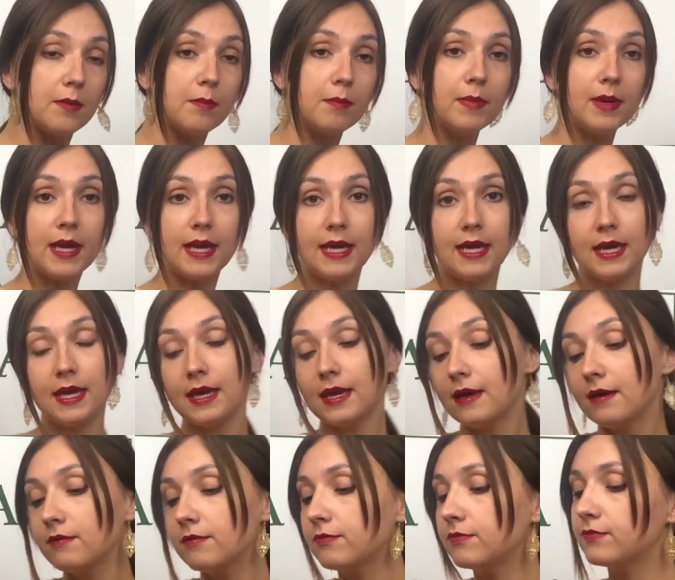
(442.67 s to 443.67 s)
may
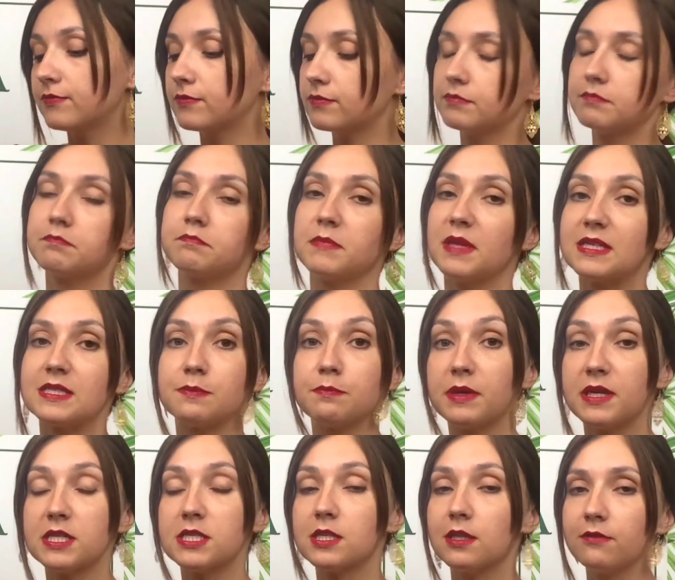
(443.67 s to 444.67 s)
have a
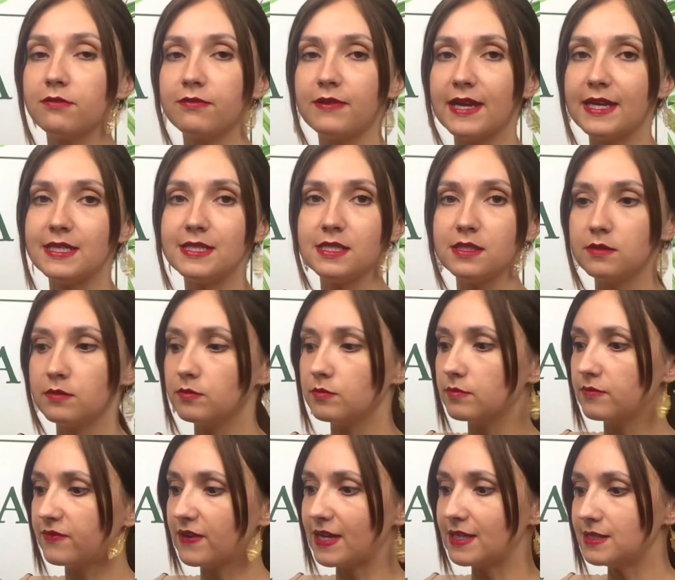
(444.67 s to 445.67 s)
special fancy,
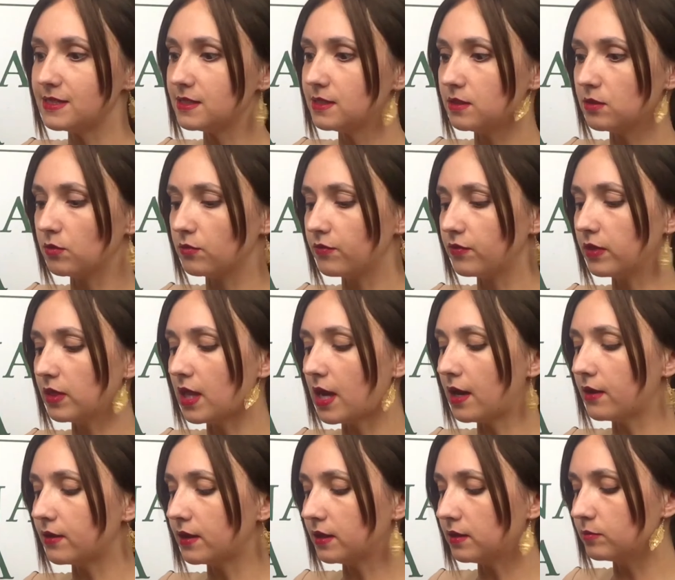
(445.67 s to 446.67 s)
fancy or
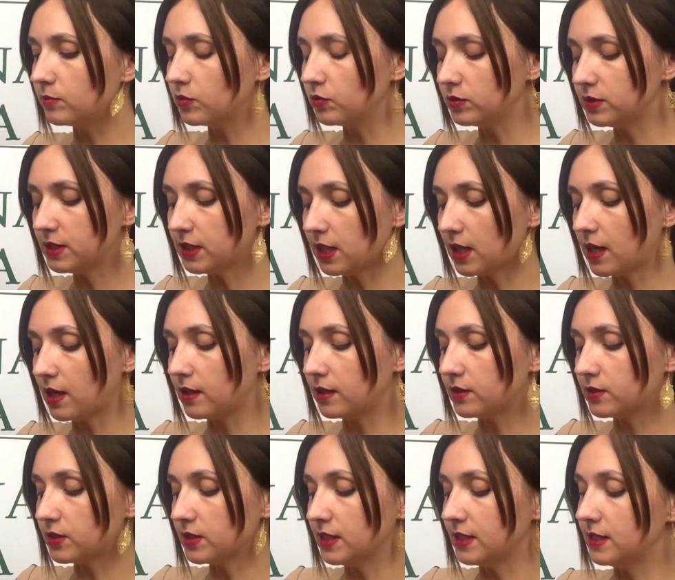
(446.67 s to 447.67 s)
floral
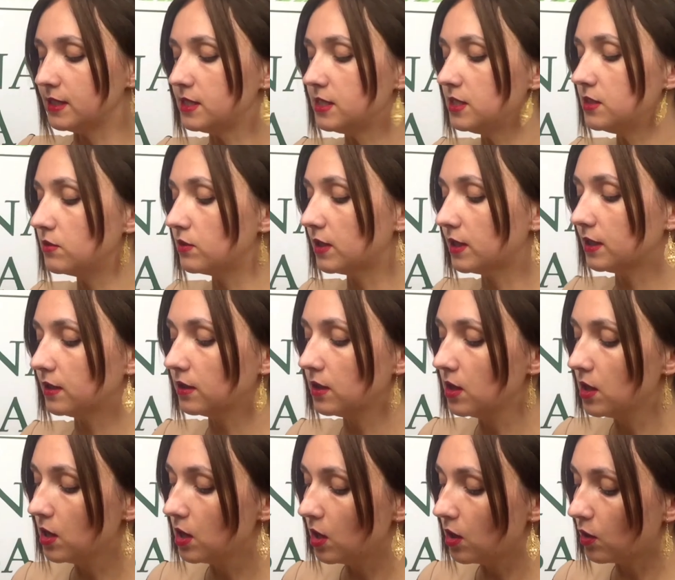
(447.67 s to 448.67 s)
multicolor interior
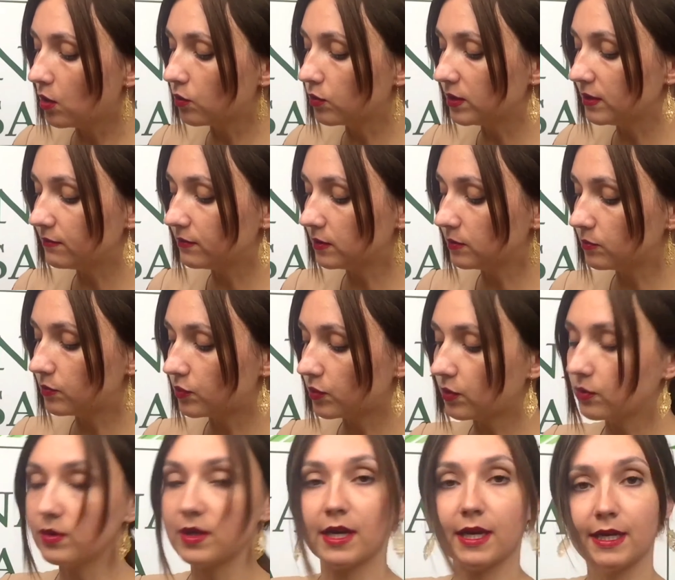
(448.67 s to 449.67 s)
or even
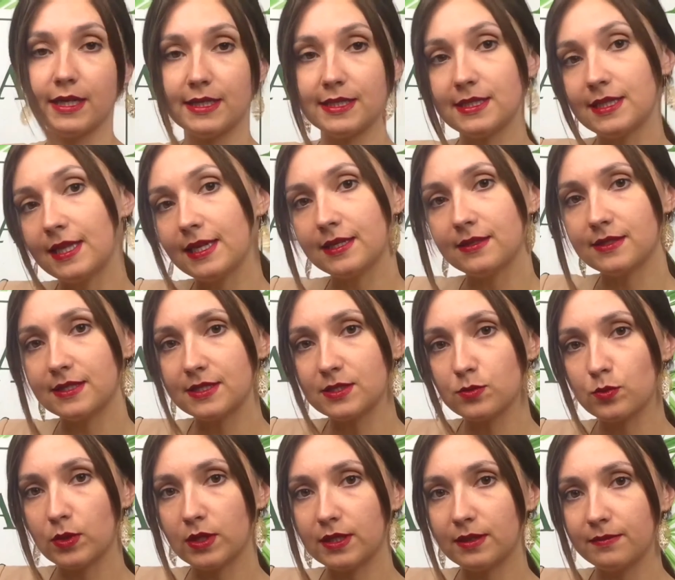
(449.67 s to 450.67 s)
brocade like
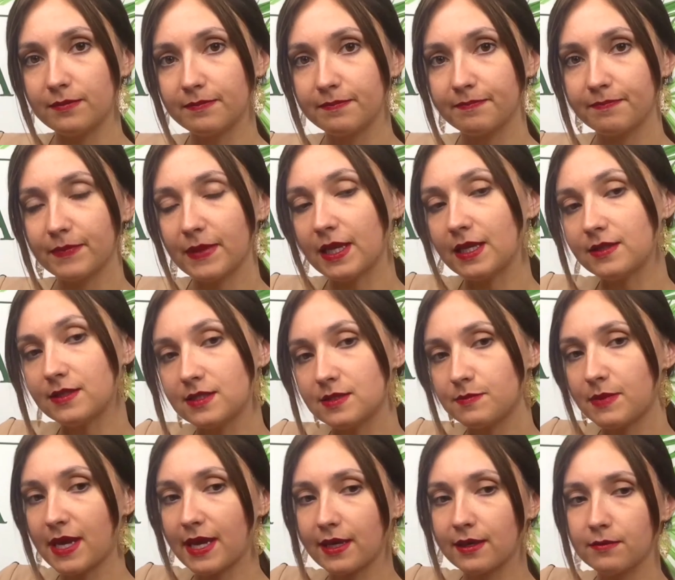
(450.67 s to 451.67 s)
this one, like this
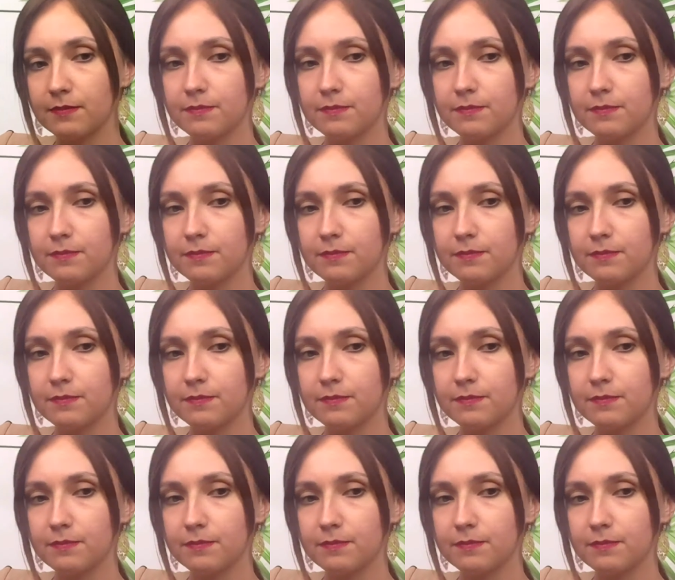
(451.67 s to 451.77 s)
bag.